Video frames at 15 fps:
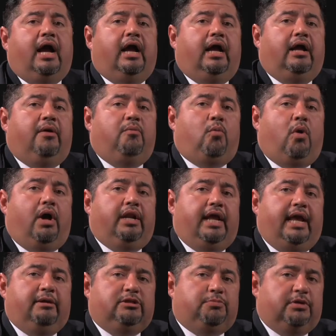want
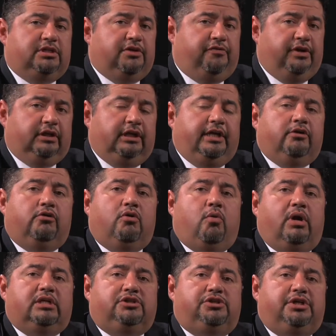a specific legal
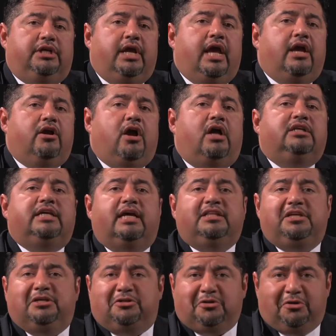question, contact
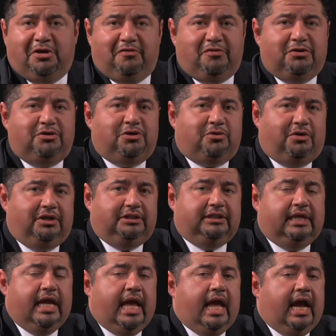the attorney of your choice.
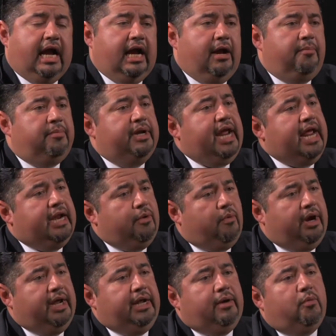But
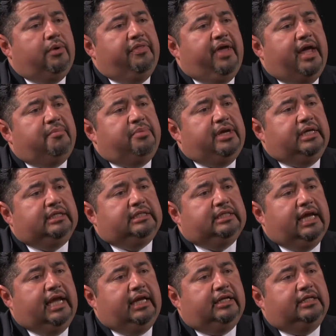anyway, with that being
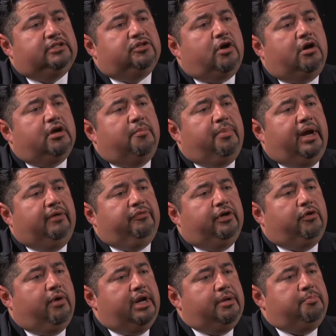said, let's talk about the
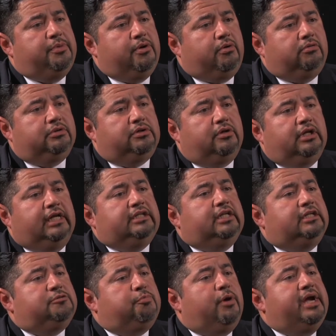credit bureaus.
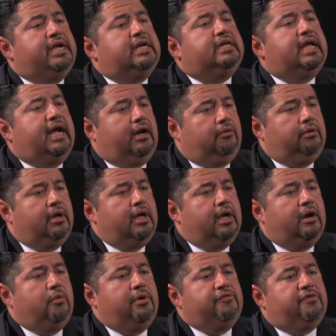Let's break it down.
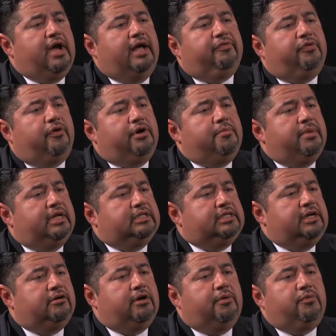We've got 30 minutes
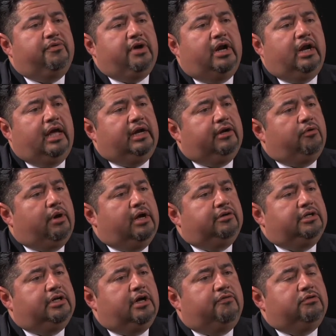here, and we've got a lot of ground
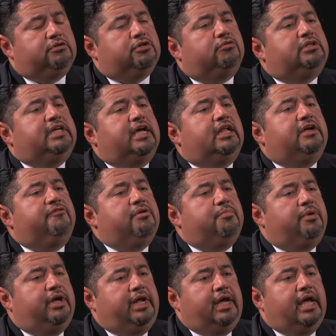to cover, so tell
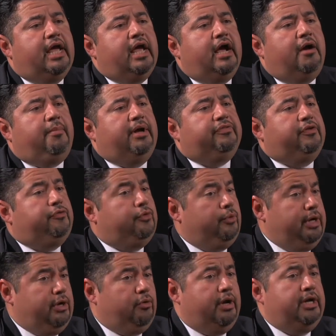everybody about the
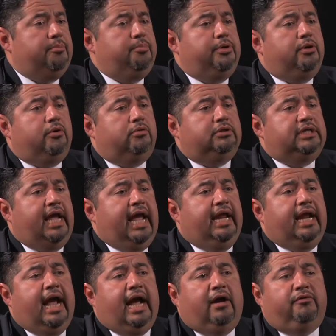three credit bureaus
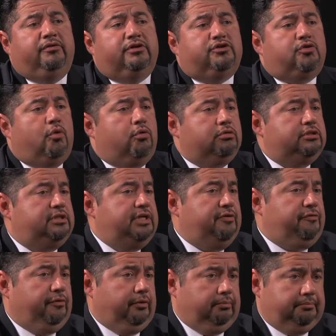and how the scores
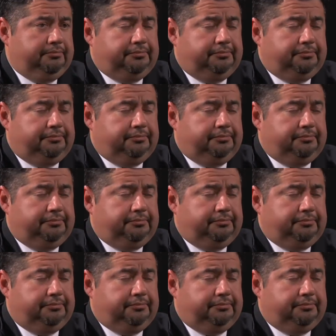differ.